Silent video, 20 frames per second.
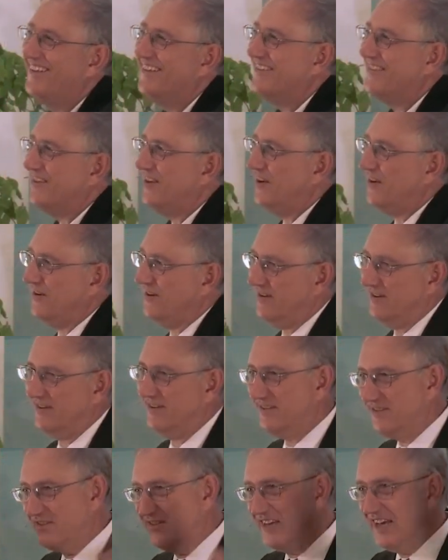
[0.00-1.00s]
So
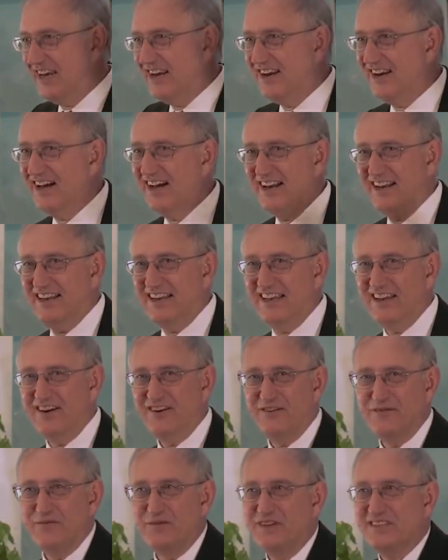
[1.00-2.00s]
you get an
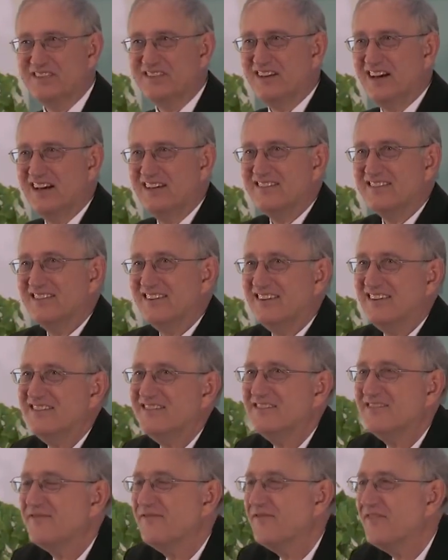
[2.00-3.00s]
idea of what size it
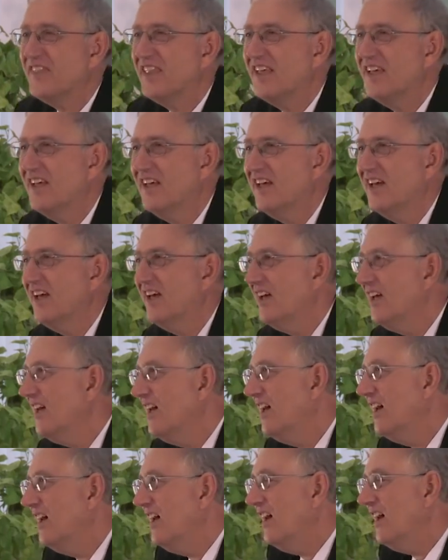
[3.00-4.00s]
is.
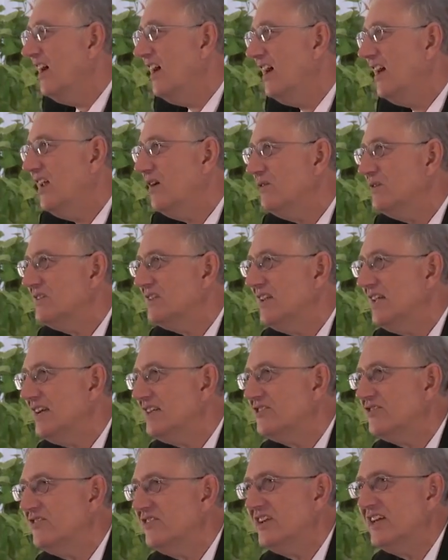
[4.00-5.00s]
And I was
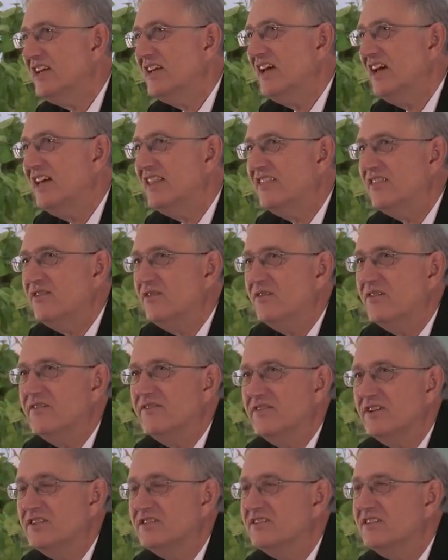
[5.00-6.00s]
lecturing at the
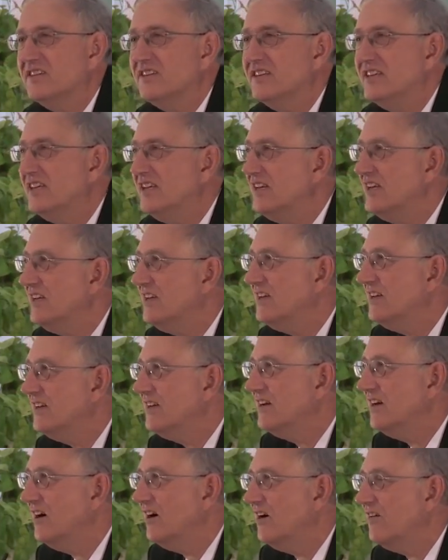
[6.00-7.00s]
University
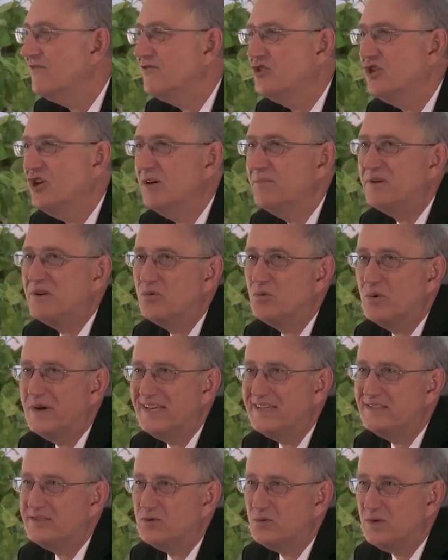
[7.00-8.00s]
of
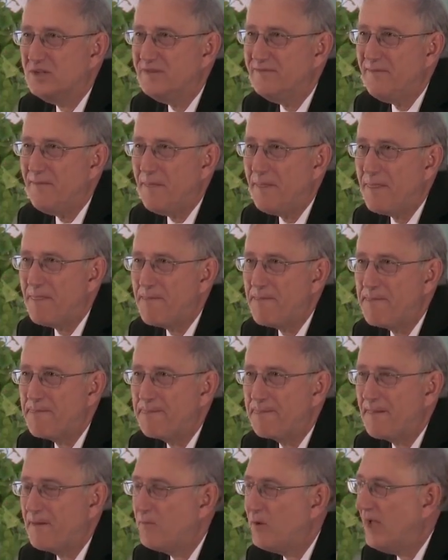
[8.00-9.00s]
Durban-Westville.
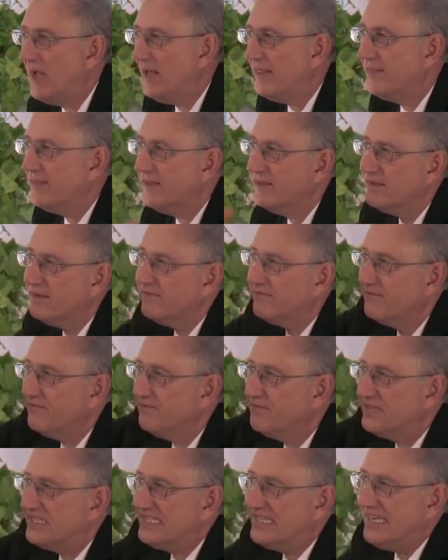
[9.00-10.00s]
We had the
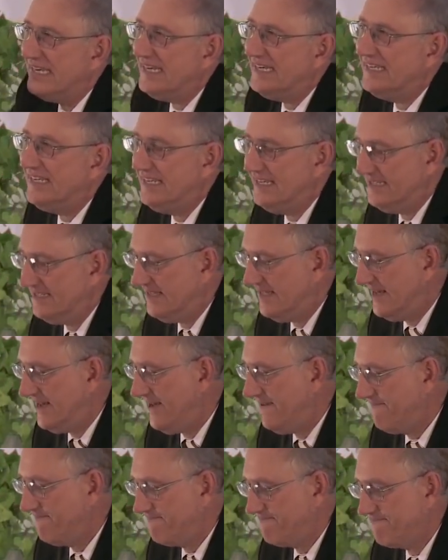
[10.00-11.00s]
facilities
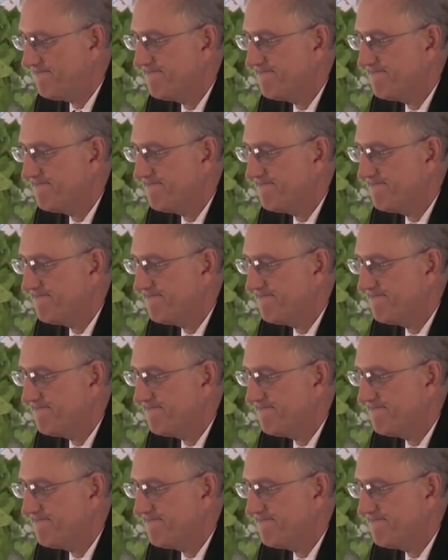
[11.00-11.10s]
there.